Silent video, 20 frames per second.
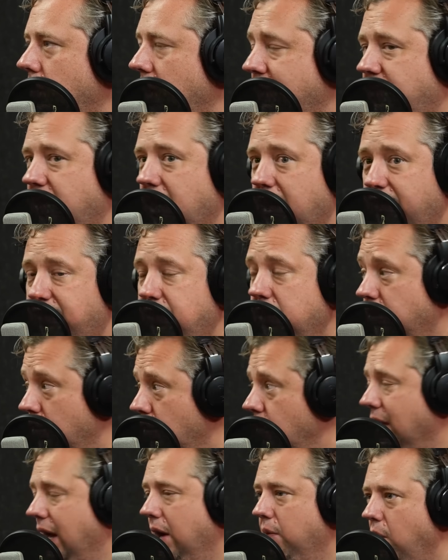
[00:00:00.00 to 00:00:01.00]
if you
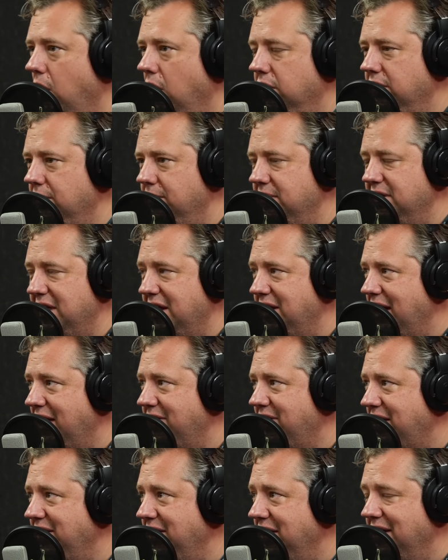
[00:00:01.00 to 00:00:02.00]
do get one of them,
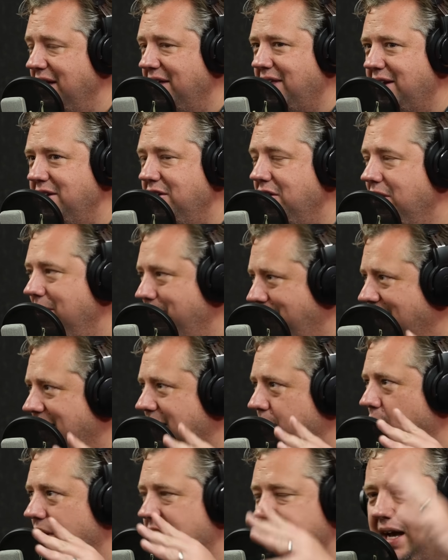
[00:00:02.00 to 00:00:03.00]
and then you're a
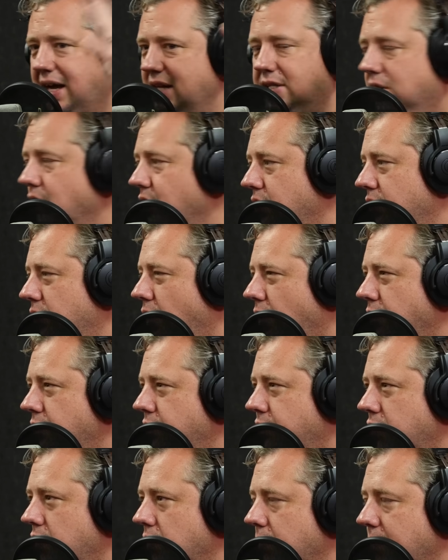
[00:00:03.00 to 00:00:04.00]
bit, well, it's icing or
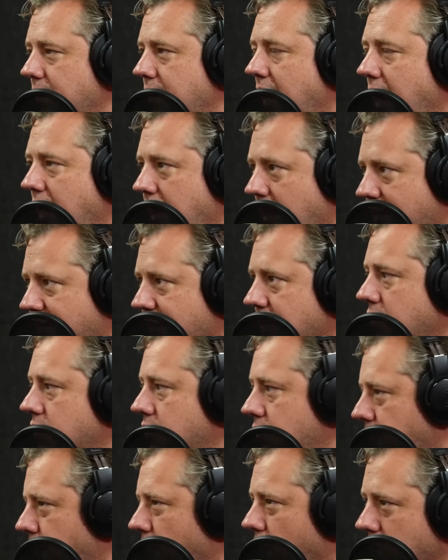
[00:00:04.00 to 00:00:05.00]
nothing for number 9. I think the
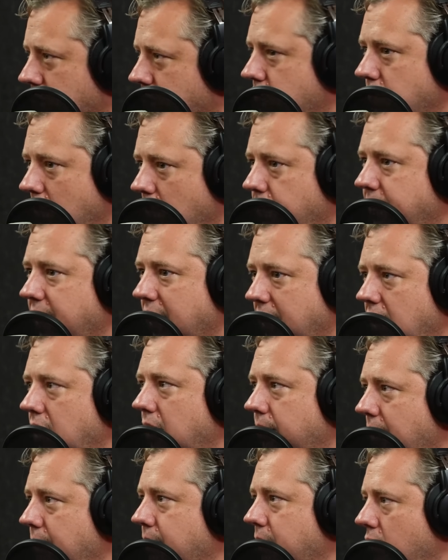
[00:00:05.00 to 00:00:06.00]
supporters will be a
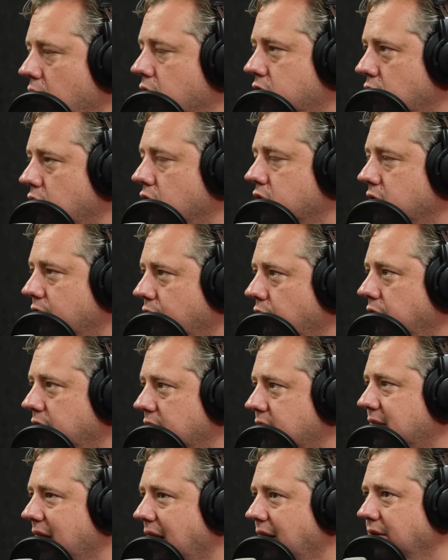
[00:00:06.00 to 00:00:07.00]
little bit more sort of
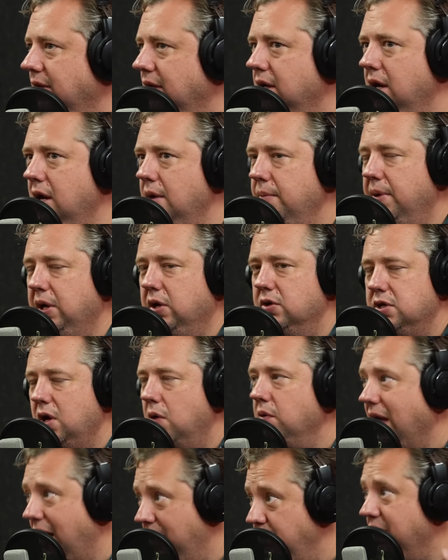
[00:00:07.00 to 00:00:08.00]
understanding because,
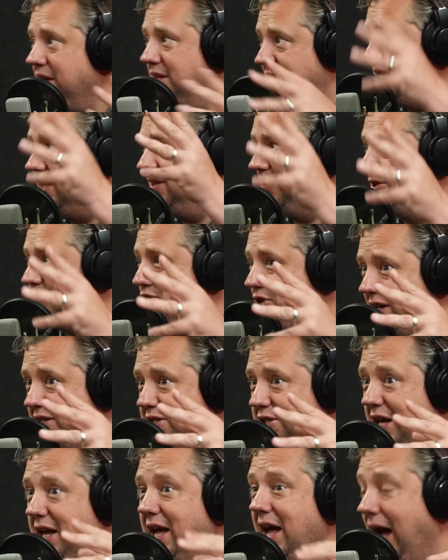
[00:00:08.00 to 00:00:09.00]
okay, we can see the
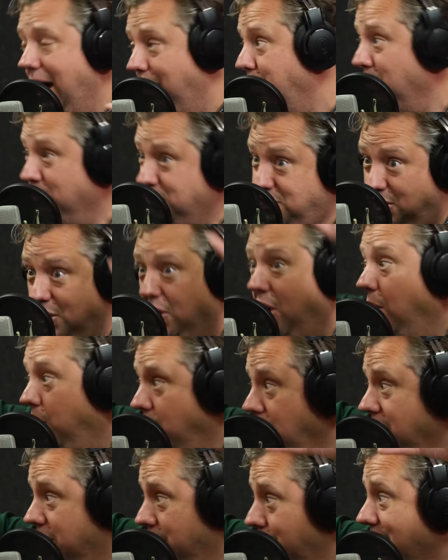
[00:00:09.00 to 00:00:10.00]
strategy, and plus you got
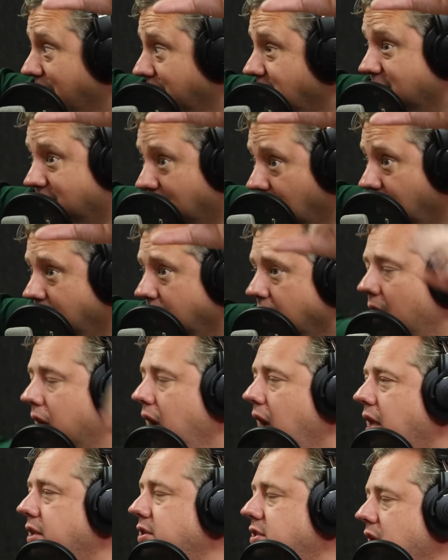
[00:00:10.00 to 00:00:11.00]
one of the belters in,
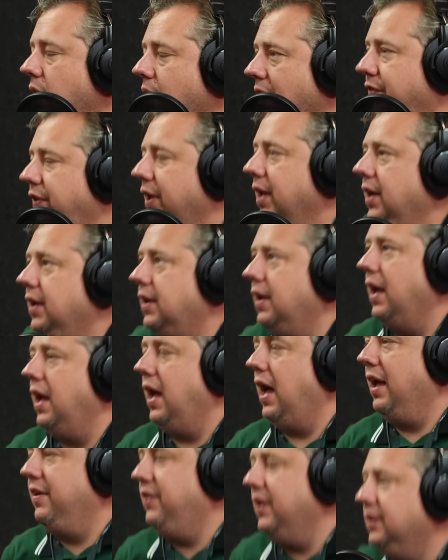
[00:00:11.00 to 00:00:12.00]
and so I think
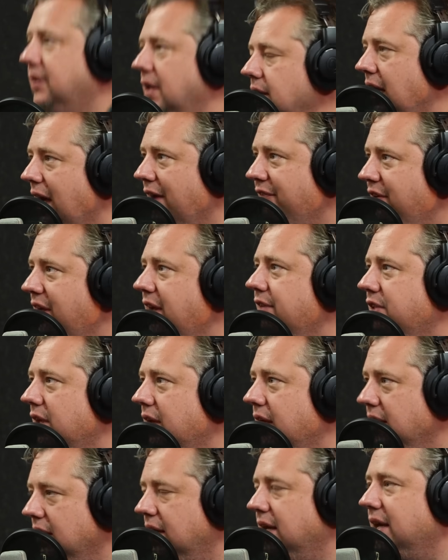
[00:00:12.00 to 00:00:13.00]
if
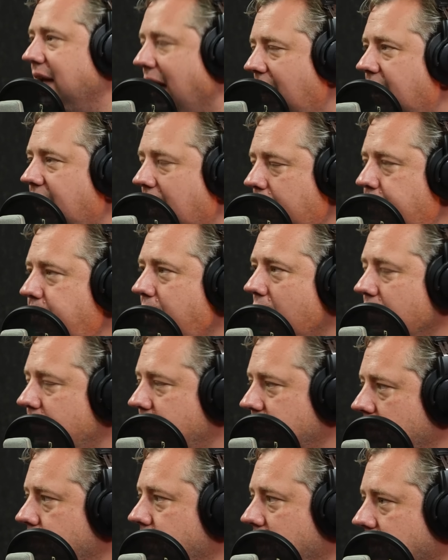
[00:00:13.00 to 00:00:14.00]
they can get
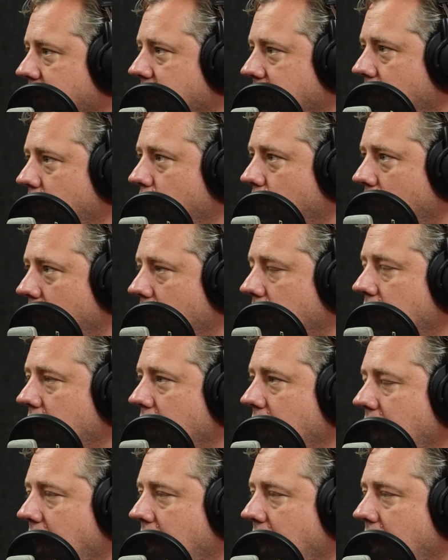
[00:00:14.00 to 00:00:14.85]
both of them, I think they will,